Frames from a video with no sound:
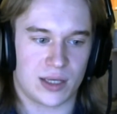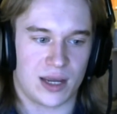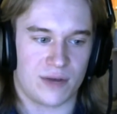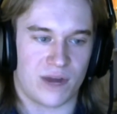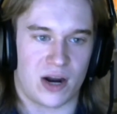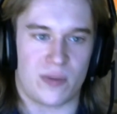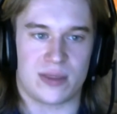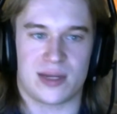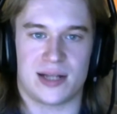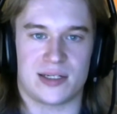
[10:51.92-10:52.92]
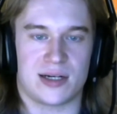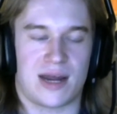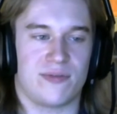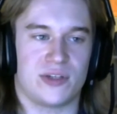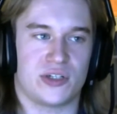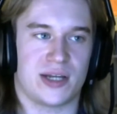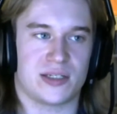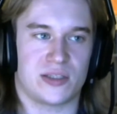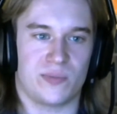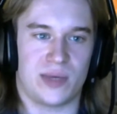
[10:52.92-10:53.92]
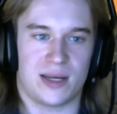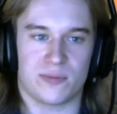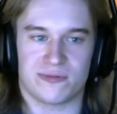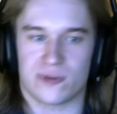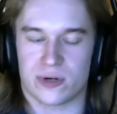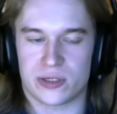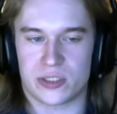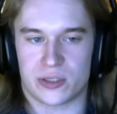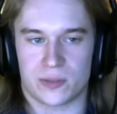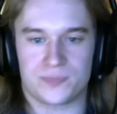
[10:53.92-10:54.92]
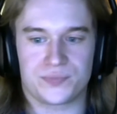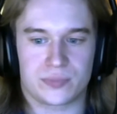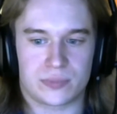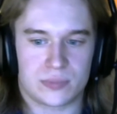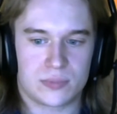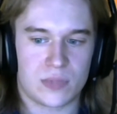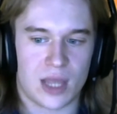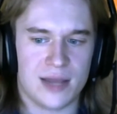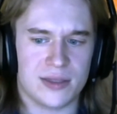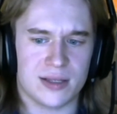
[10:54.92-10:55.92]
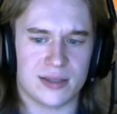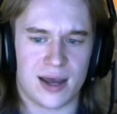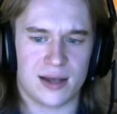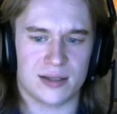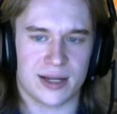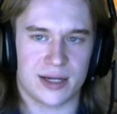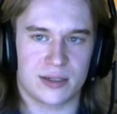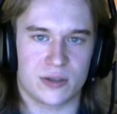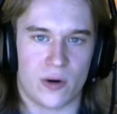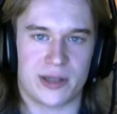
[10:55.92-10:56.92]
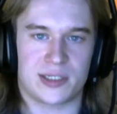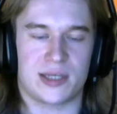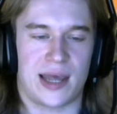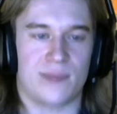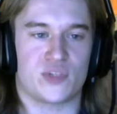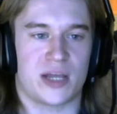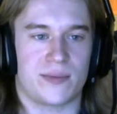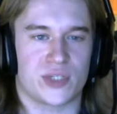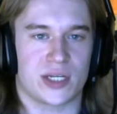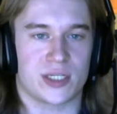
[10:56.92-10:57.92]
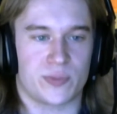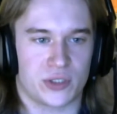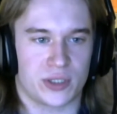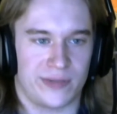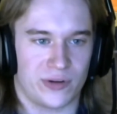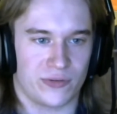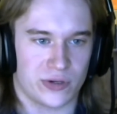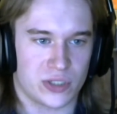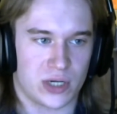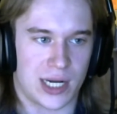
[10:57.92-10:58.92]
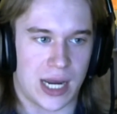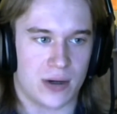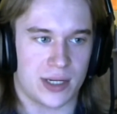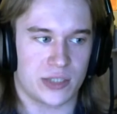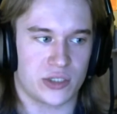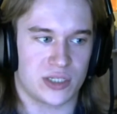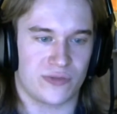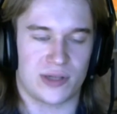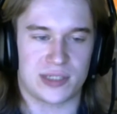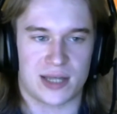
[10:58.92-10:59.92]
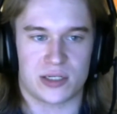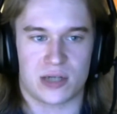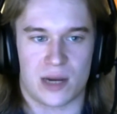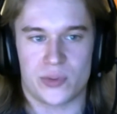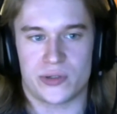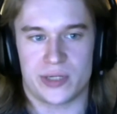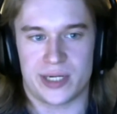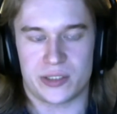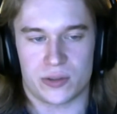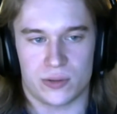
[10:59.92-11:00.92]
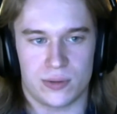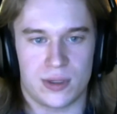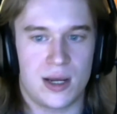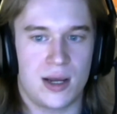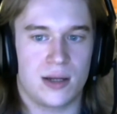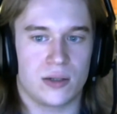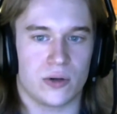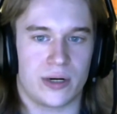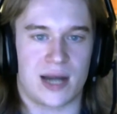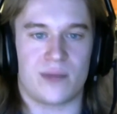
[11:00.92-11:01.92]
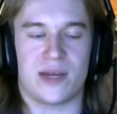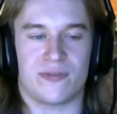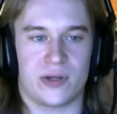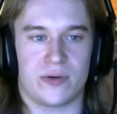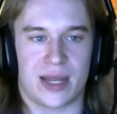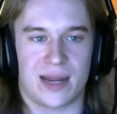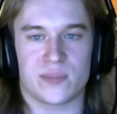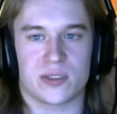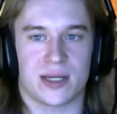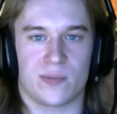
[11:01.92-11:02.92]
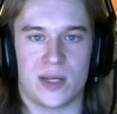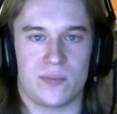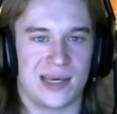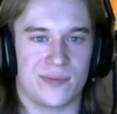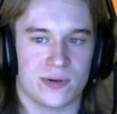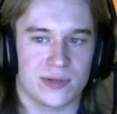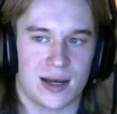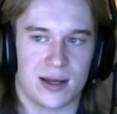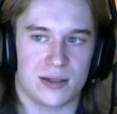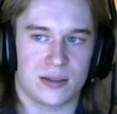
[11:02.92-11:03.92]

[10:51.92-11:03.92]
environment that I didn't have the chance to be in before. So I think that like going to game jams, like especially if you're first starting out, is just a fantastic opportunity to learn how to make video games and like meet people that